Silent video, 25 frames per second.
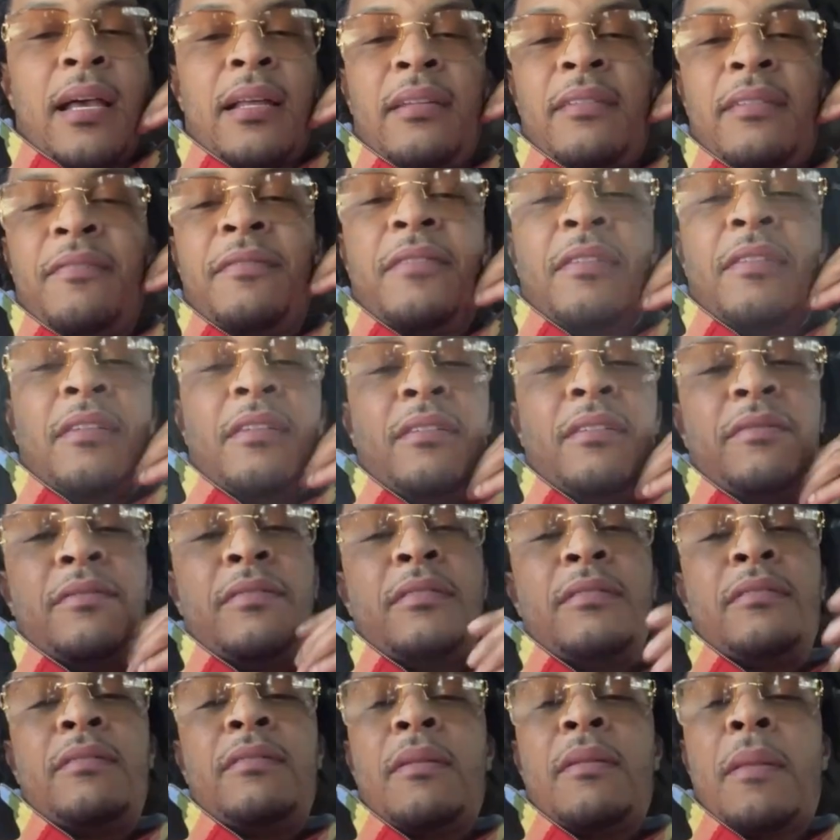highly
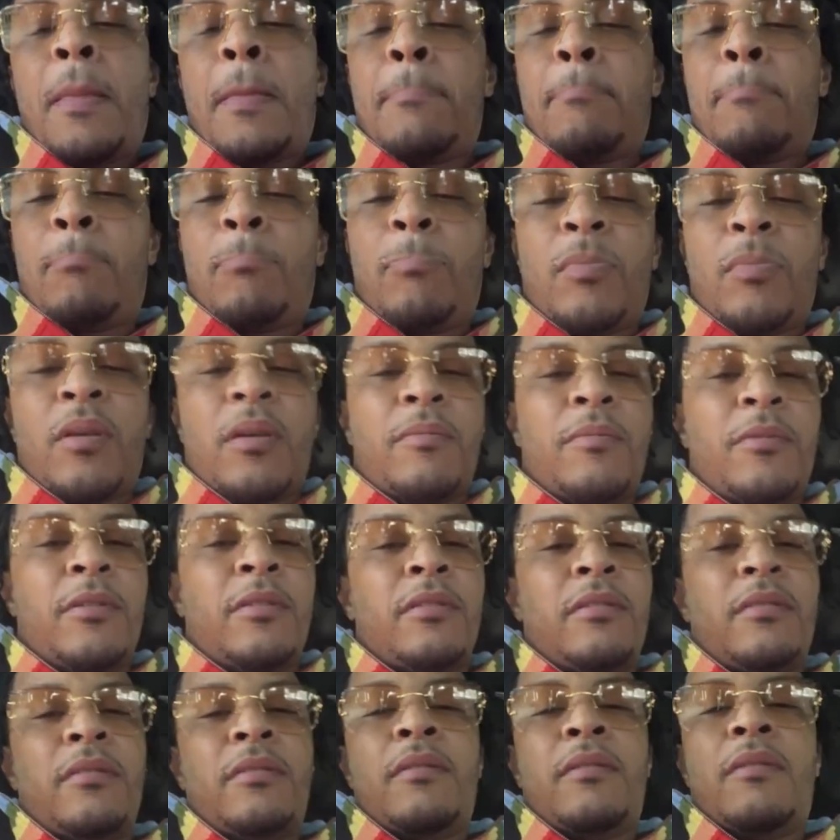favored. You know I
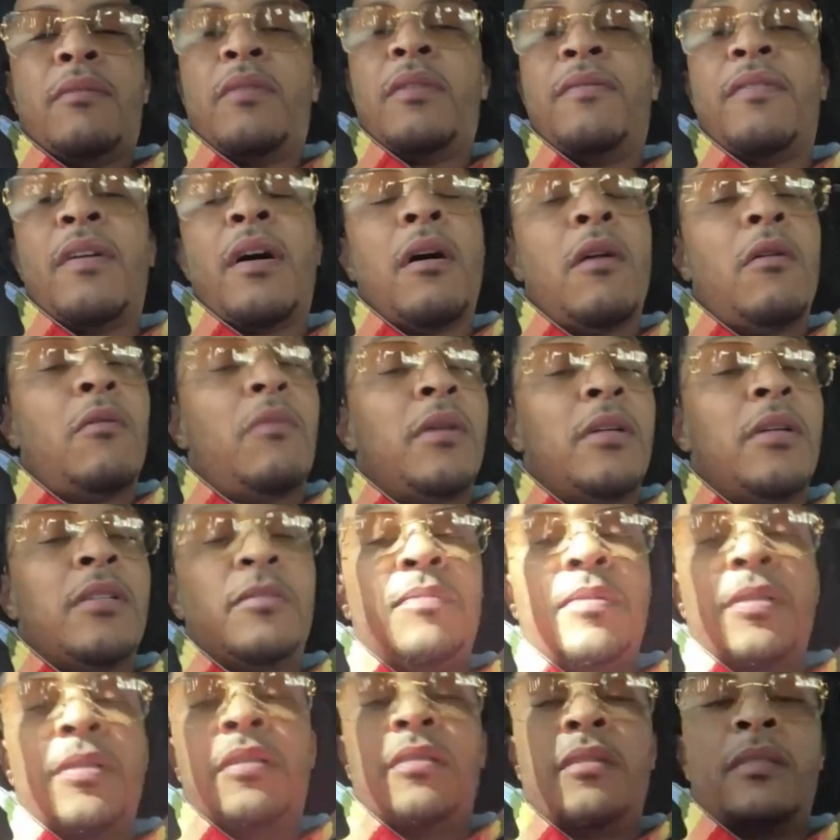mean? We've
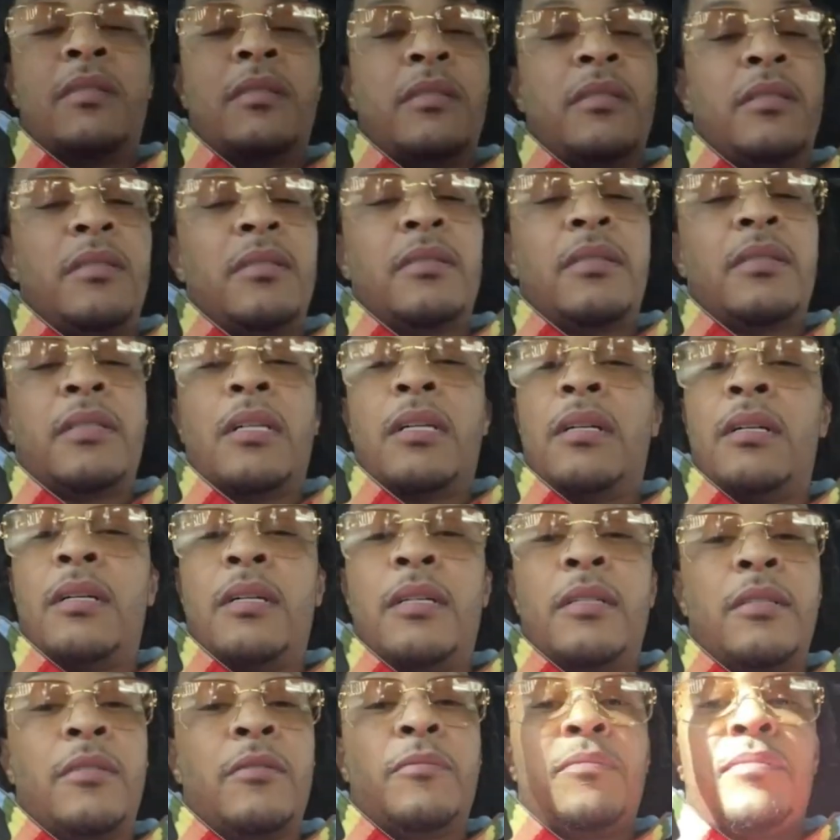always been good.
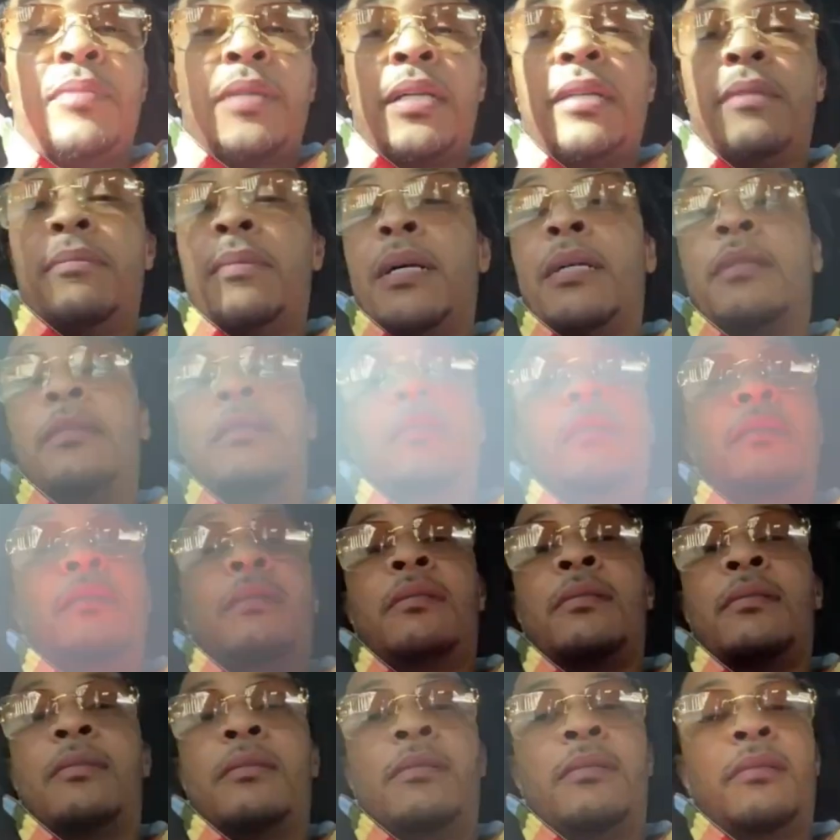God don't play about
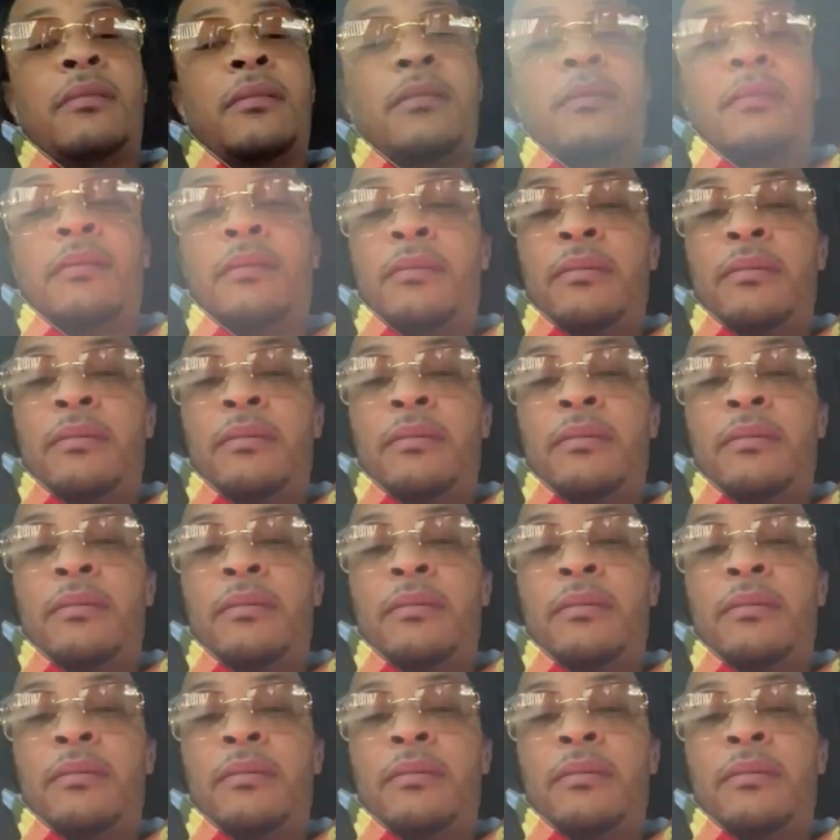us.